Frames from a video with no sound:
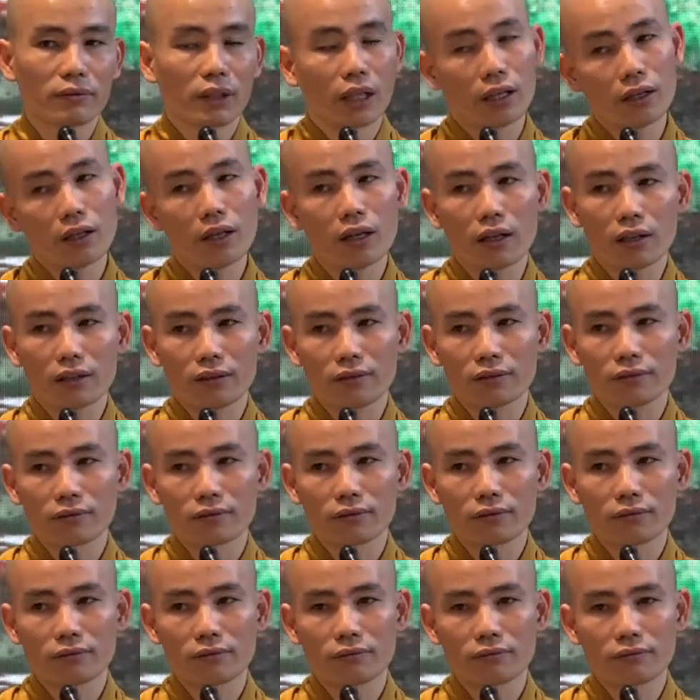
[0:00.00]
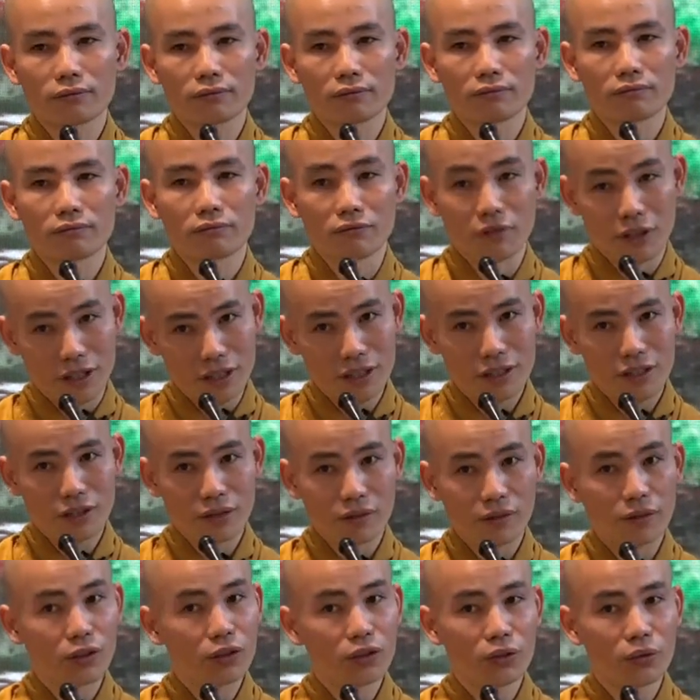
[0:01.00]
Cannot. Yes,
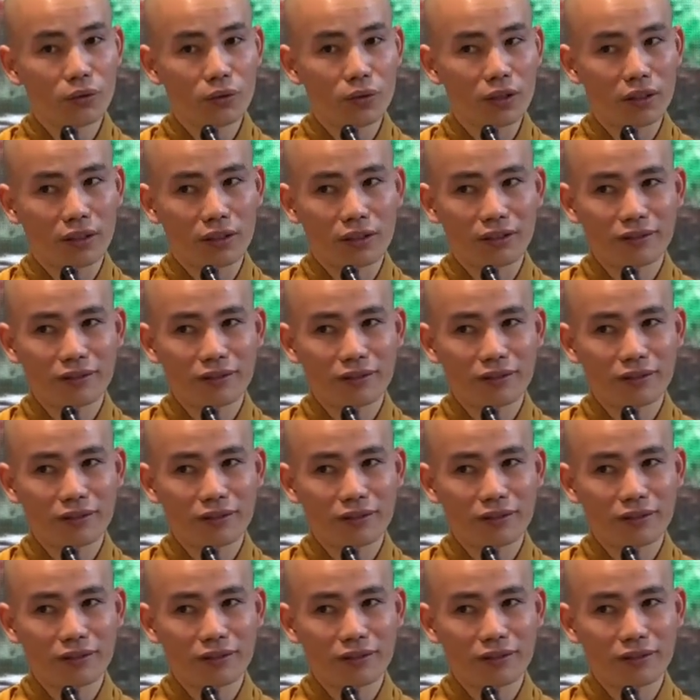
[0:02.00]
for sure.